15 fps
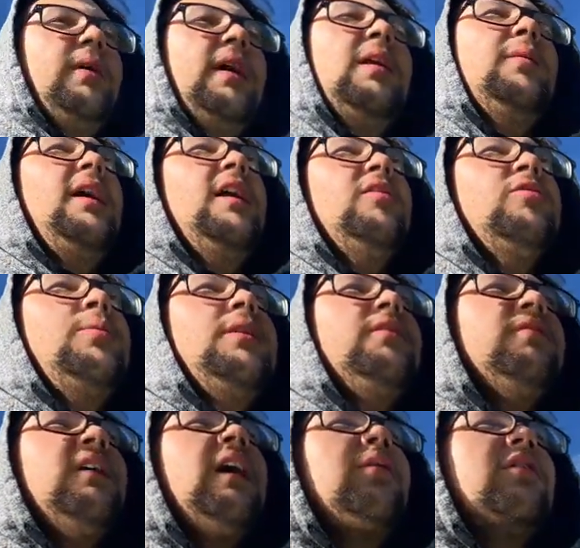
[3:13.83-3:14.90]
And it might also be the
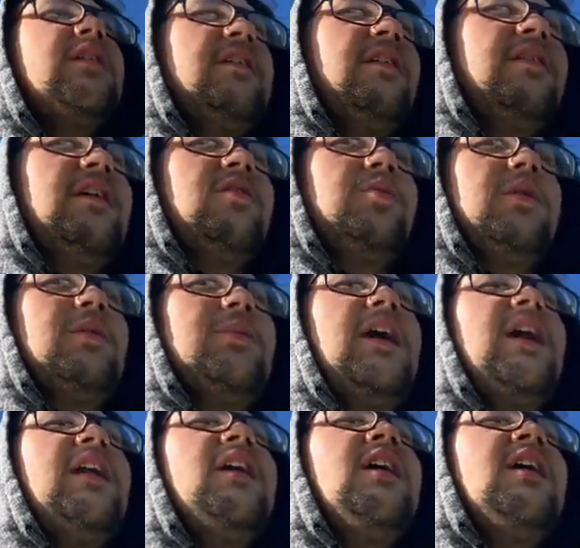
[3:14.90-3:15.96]
flywheel because it sounds pretty bad.